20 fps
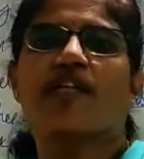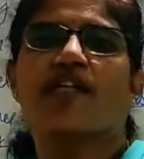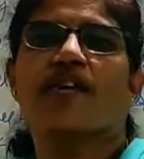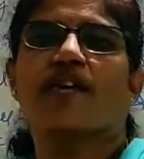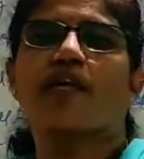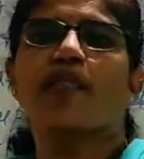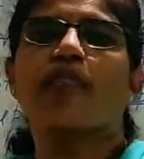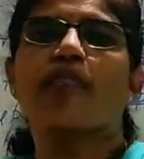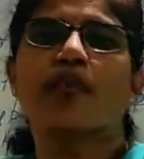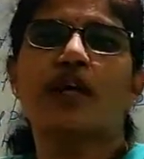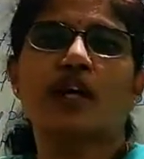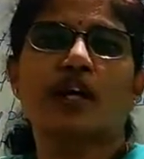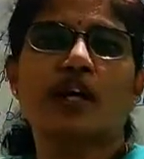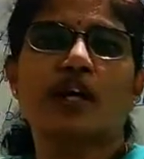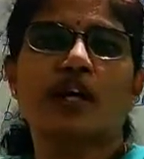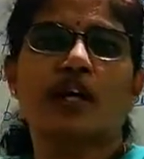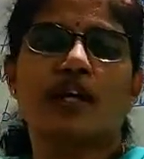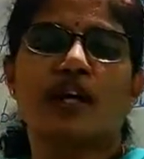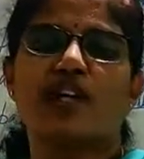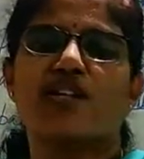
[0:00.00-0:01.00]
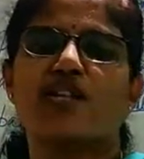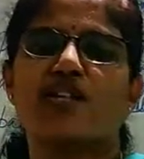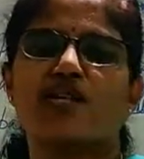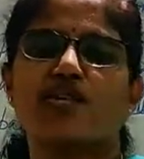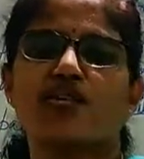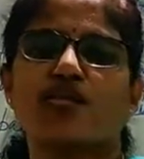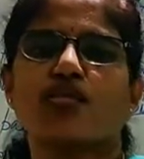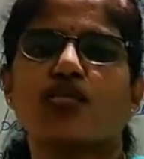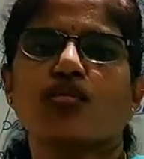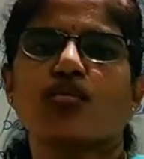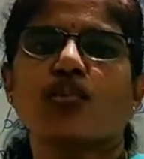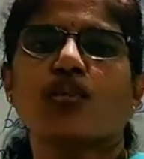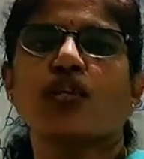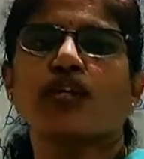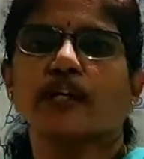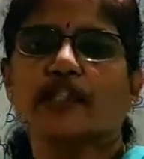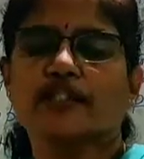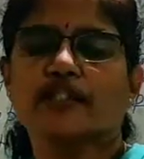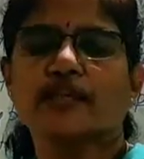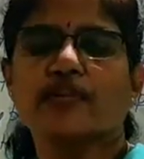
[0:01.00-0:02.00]
from lungs to
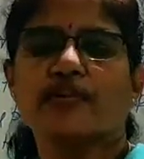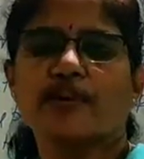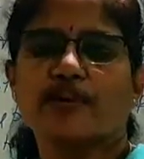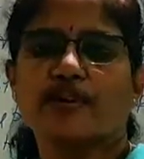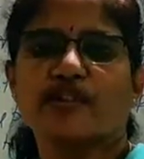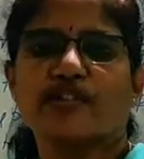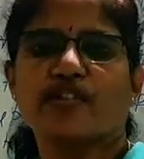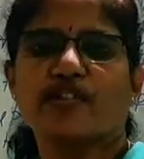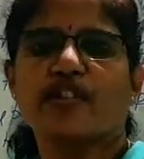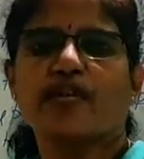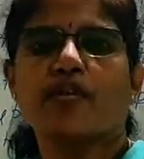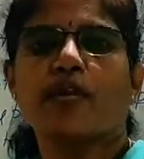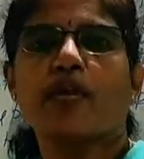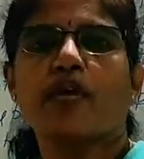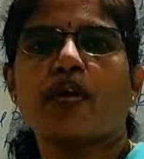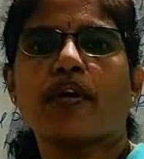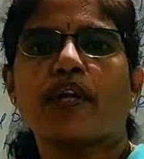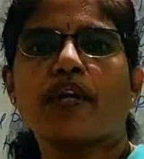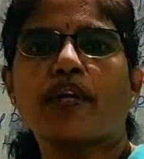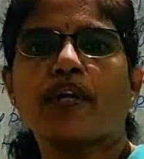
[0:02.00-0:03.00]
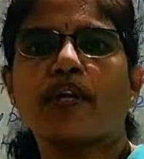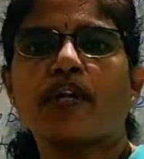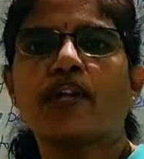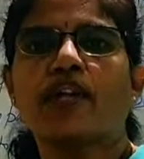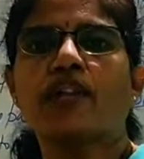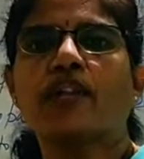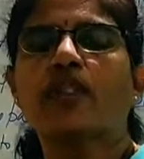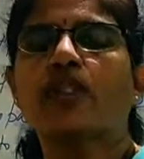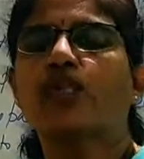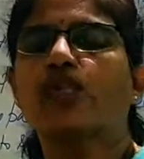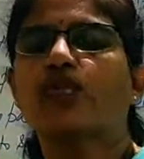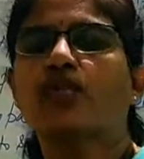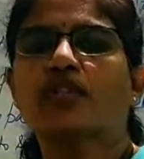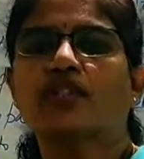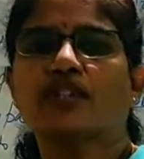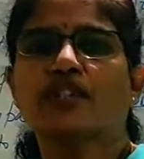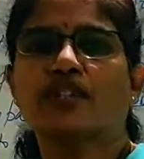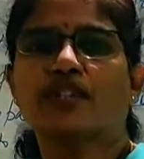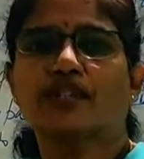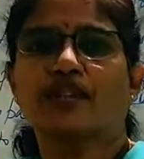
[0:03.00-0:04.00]
other parts of the body through
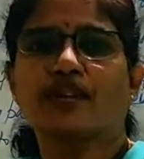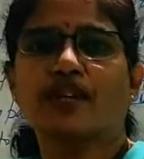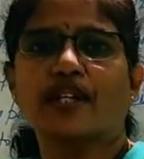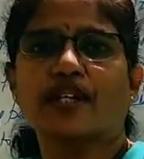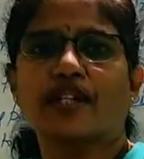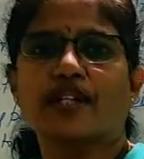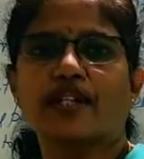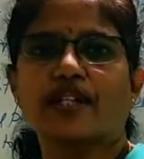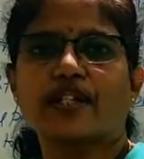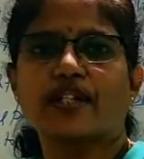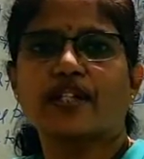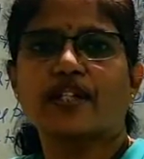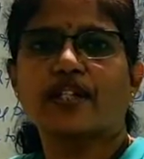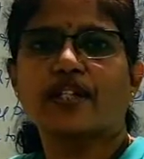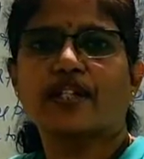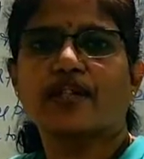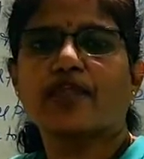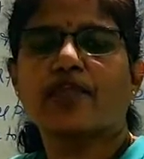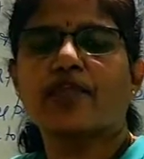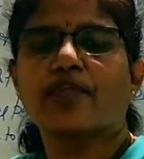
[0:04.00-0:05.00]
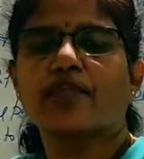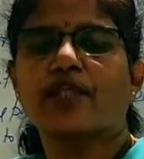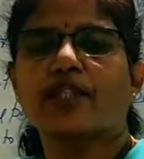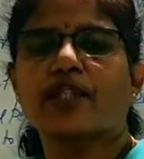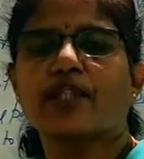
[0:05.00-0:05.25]
a circulatory system,